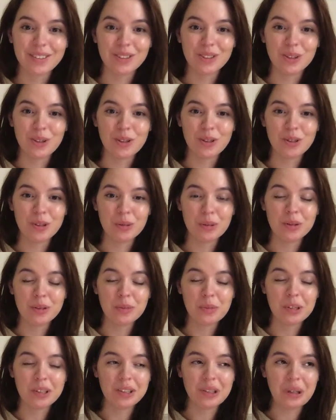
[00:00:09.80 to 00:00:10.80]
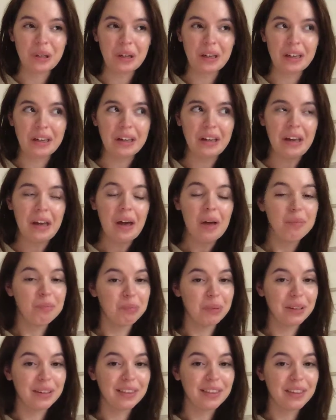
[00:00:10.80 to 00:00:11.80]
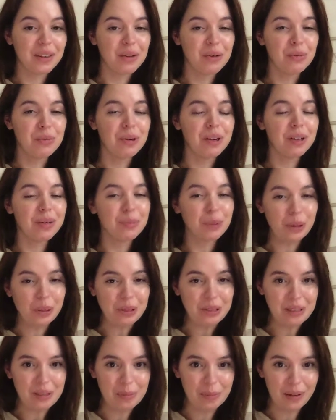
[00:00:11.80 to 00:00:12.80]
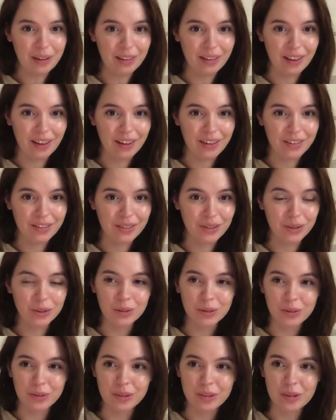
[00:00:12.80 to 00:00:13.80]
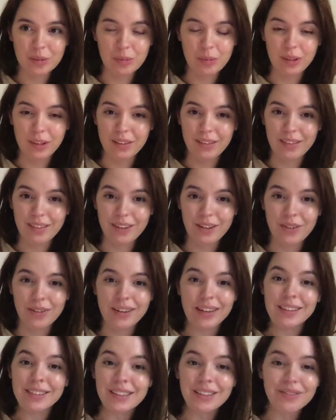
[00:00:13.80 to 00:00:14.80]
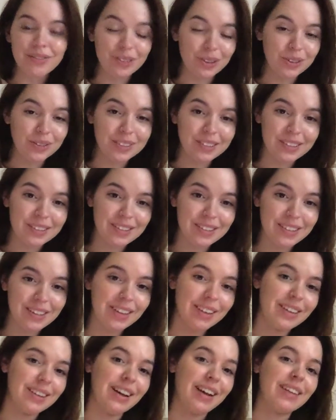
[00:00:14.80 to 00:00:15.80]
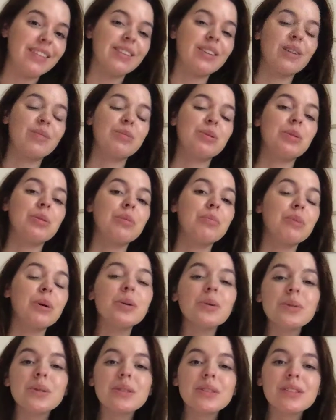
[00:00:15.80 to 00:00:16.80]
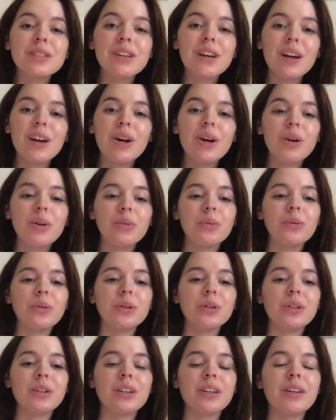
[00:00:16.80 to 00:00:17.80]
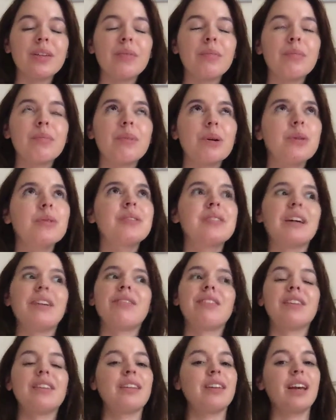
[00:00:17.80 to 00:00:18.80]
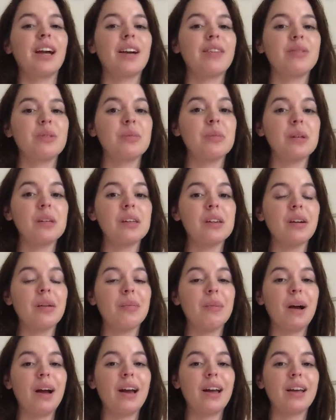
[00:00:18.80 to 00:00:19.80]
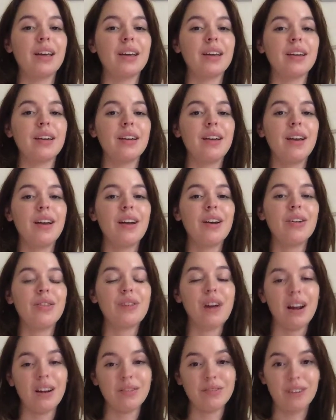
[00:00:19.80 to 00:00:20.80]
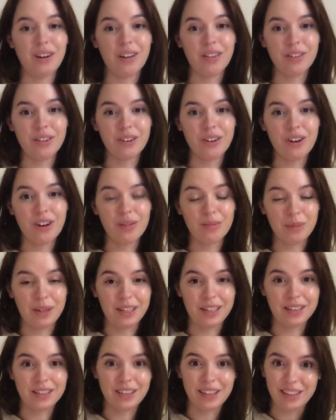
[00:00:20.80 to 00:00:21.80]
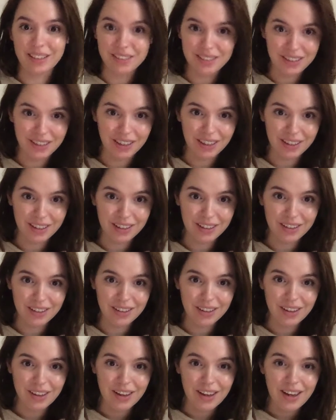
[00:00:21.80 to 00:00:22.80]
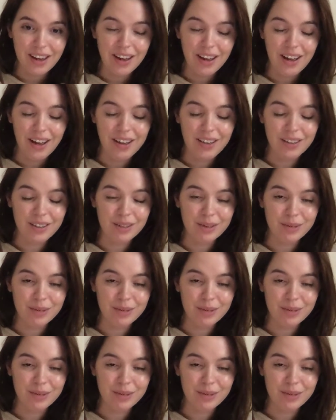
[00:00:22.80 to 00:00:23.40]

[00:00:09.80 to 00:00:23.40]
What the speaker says: do a tribute speech on, but the one person in my life who has been the greatest influence and I look up to the most would most definitely have to be my grandfather on my dad's side.